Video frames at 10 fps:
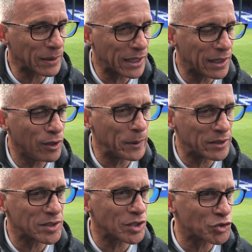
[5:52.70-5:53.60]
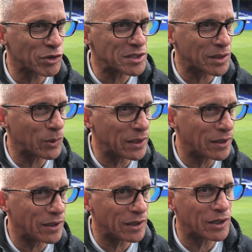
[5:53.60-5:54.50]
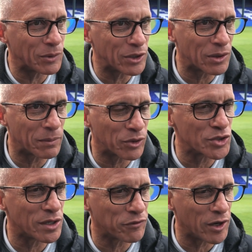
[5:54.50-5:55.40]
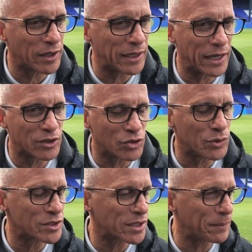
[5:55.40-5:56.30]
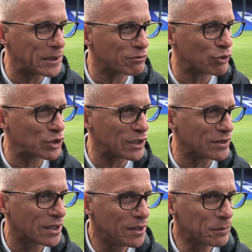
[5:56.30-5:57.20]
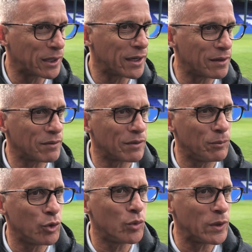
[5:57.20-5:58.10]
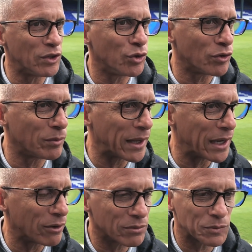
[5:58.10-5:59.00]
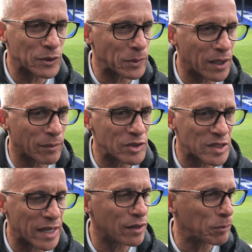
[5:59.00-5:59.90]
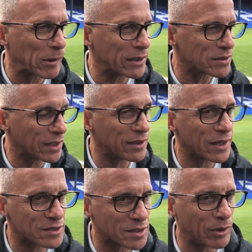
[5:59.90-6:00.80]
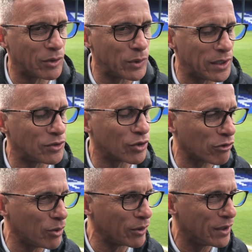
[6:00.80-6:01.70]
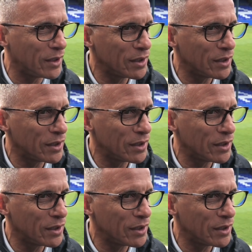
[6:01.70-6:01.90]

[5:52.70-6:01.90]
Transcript: get a little bit disinterested when uh, when you come Thursday, Friday, and you're doing set piece routines. But again, the more we do them now, it's becoming standard practice. And again, that's something that we need to grow on.